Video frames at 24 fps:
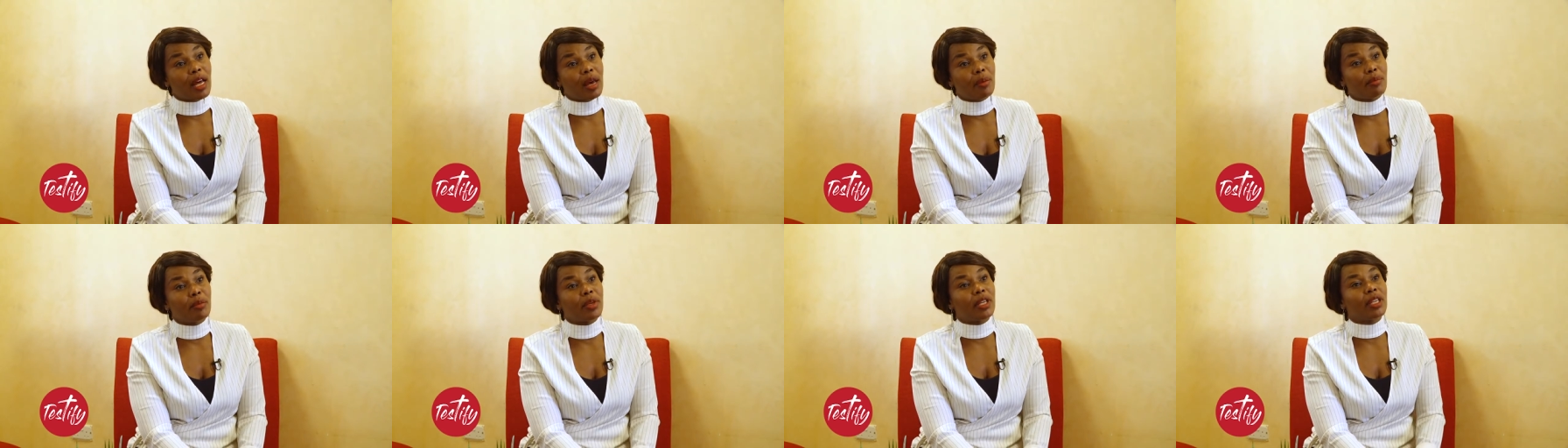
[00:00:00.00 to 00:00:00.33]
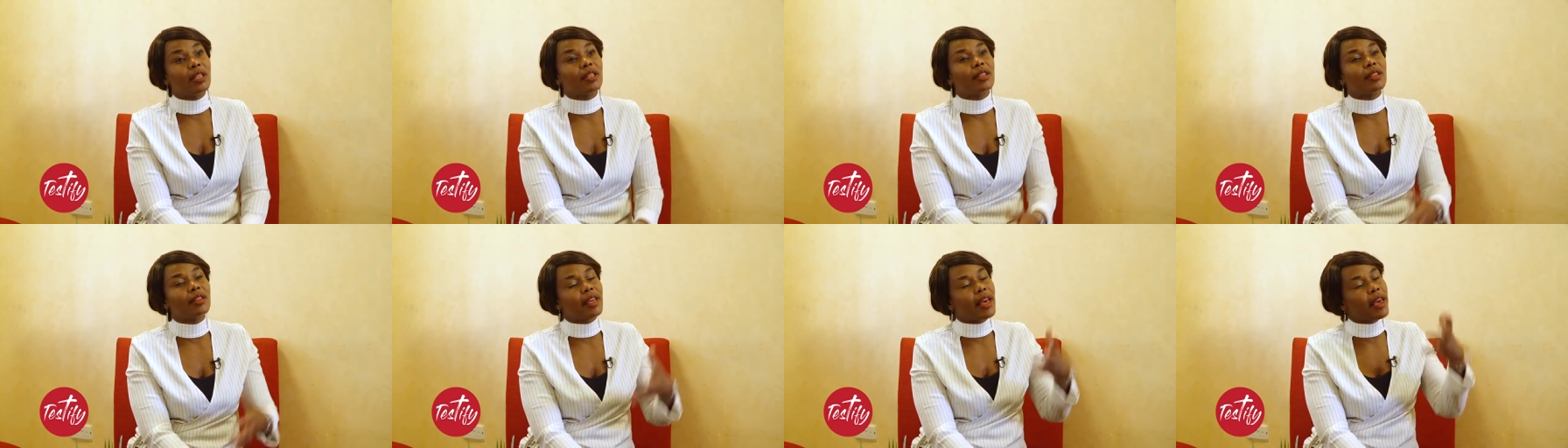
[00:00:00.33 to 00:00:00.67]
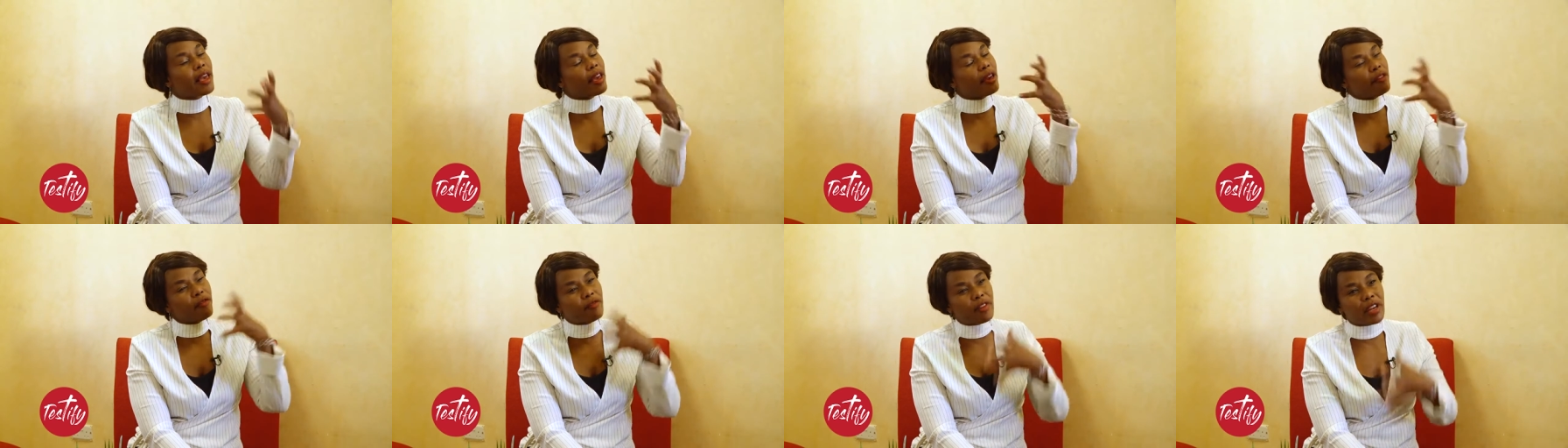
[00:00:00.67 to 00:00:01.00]
I mean, the
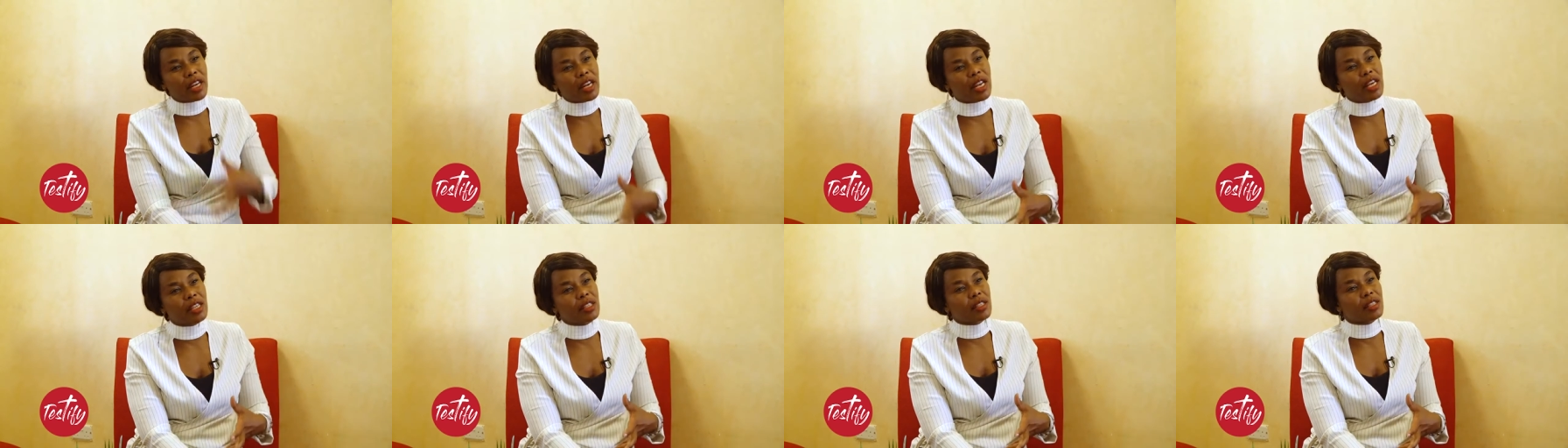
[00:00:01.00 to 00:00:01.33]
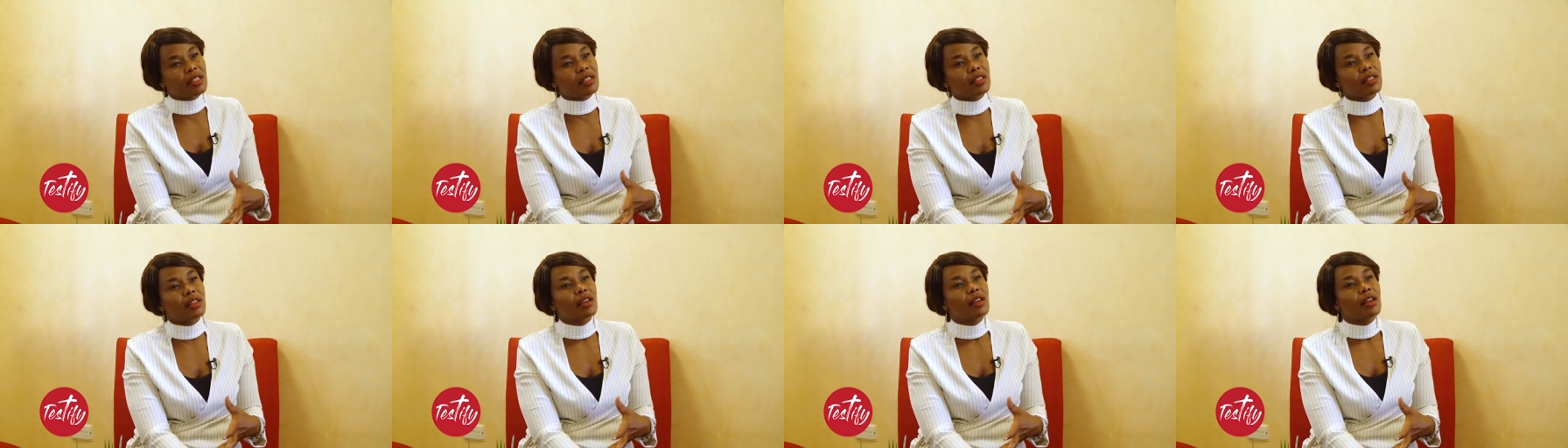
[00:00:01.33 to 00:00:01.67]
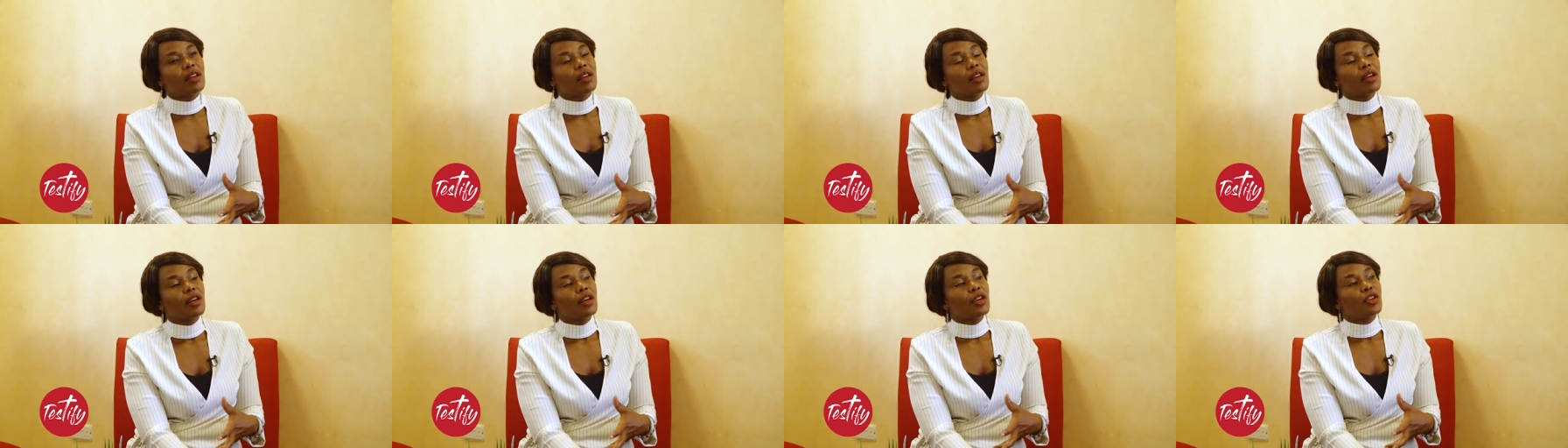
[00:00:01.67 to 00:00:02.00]
heaviness,
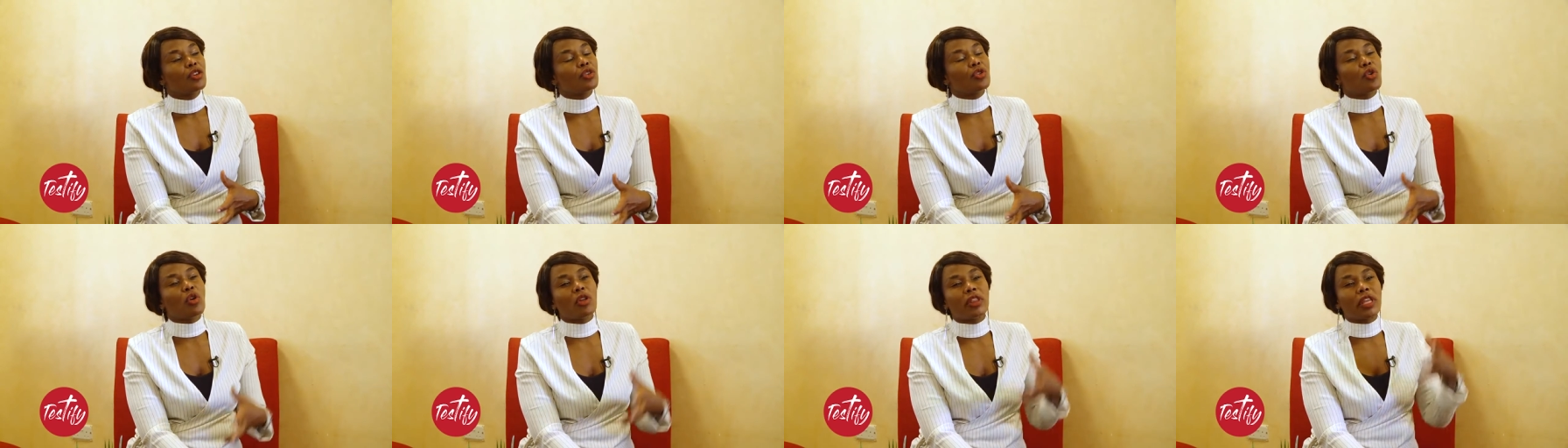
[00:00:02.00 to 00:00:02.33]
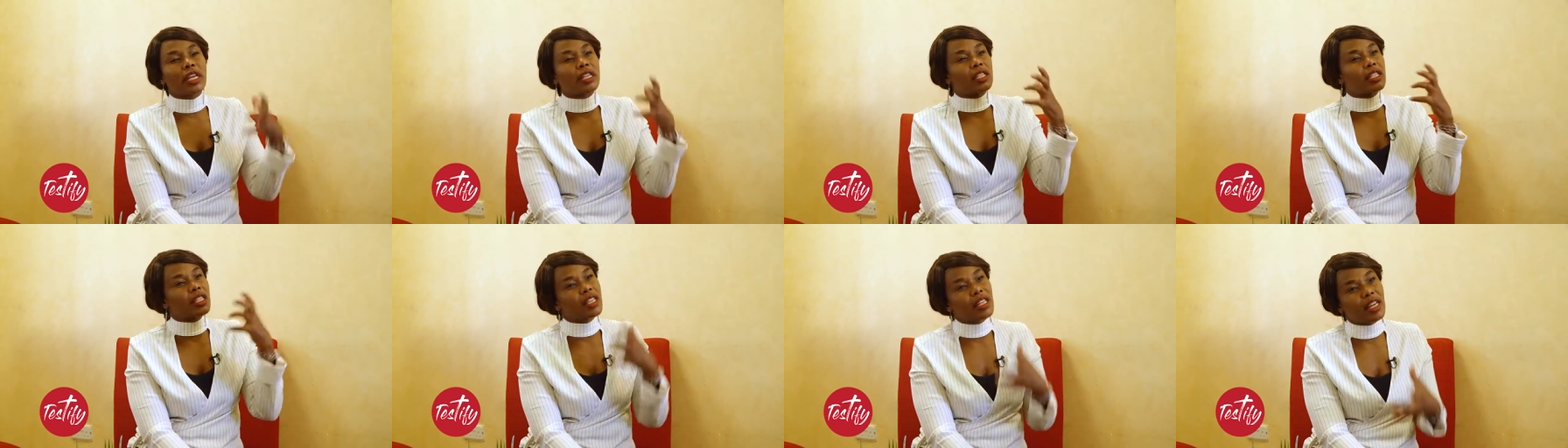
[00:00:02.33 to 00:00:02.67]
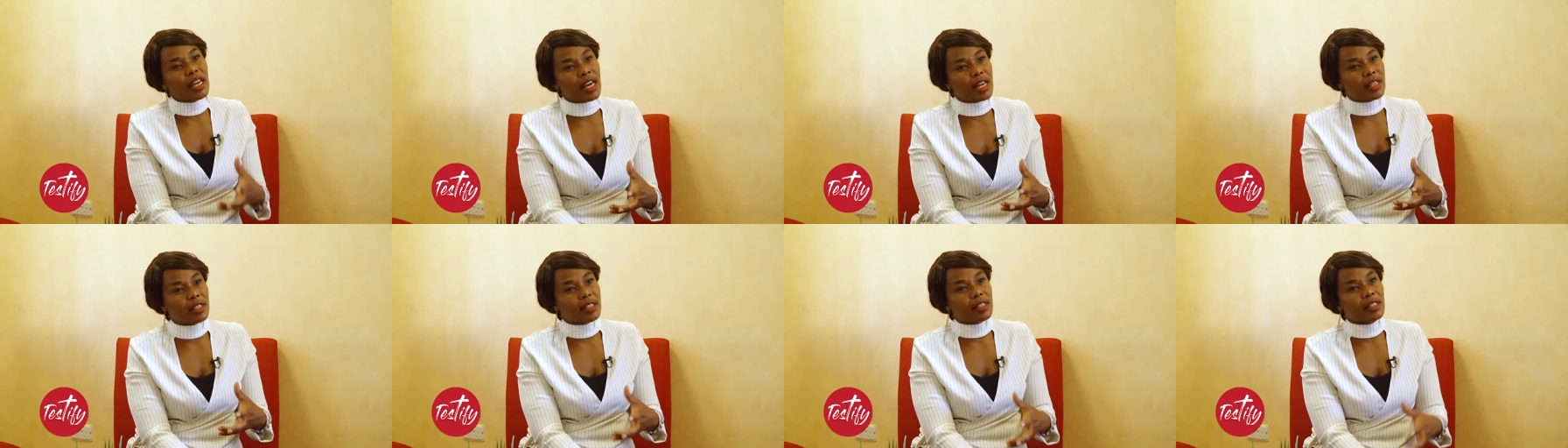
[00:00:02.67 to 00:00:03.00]
you know, the
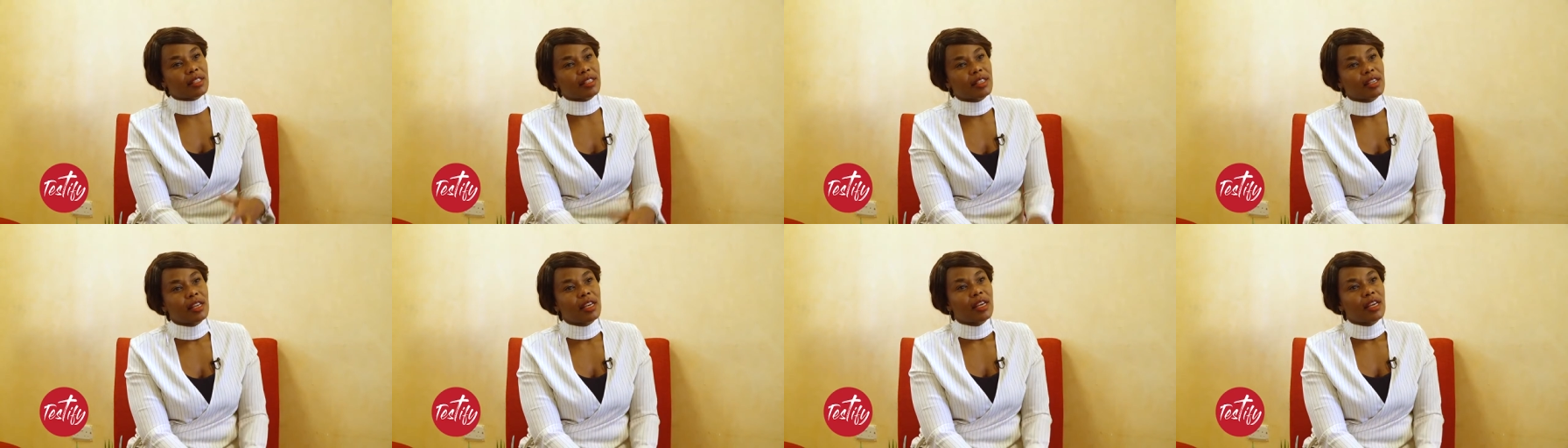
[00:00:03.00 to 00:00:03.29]
tears,